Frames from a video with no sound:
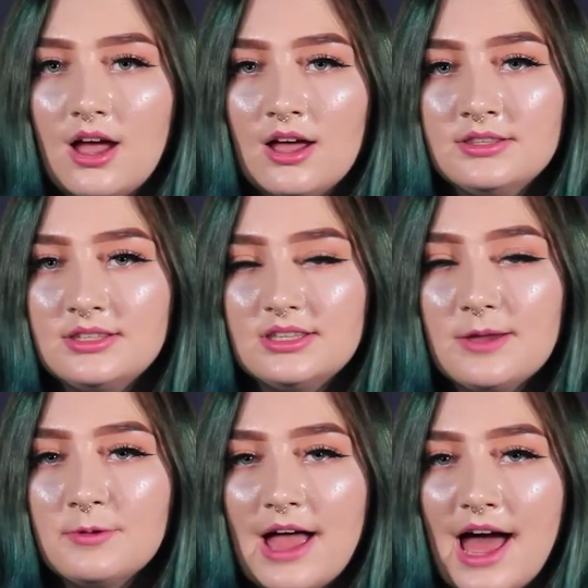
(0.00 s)

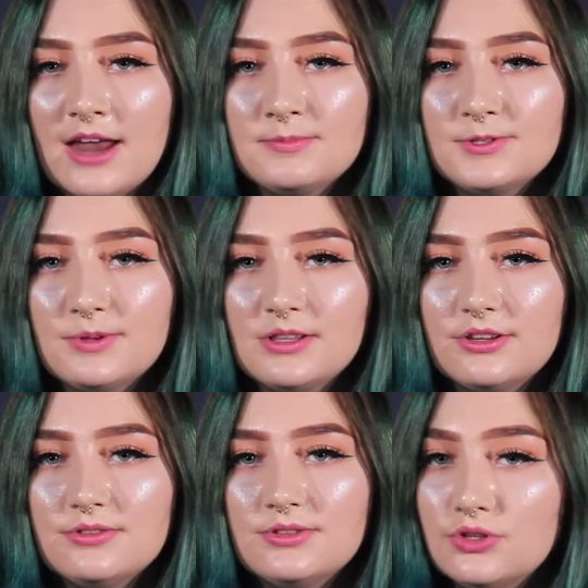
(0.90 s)
Unstable atoms will
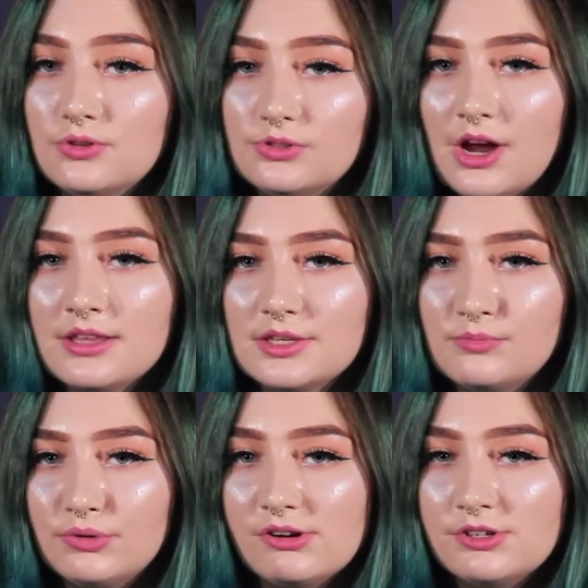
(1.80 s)
lose neutrons
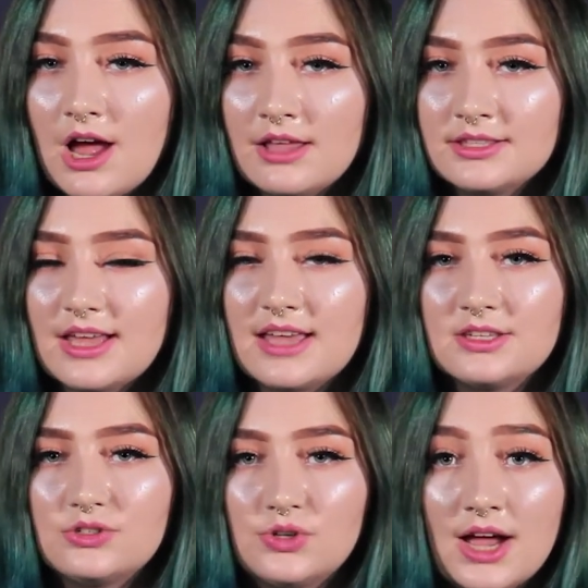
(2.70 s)
and protons as
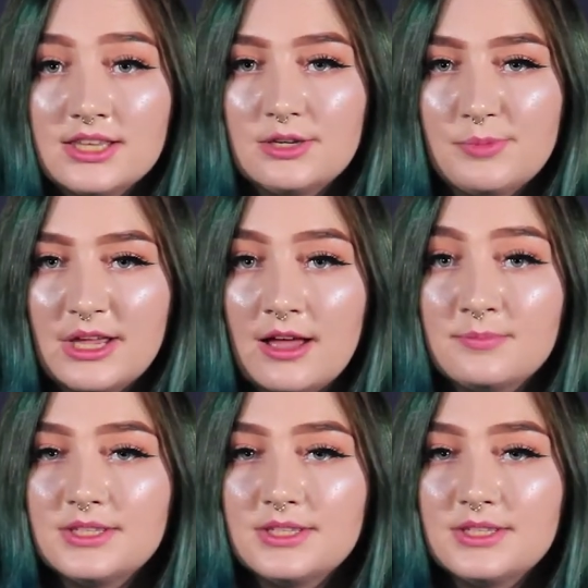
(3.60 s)
it tries to become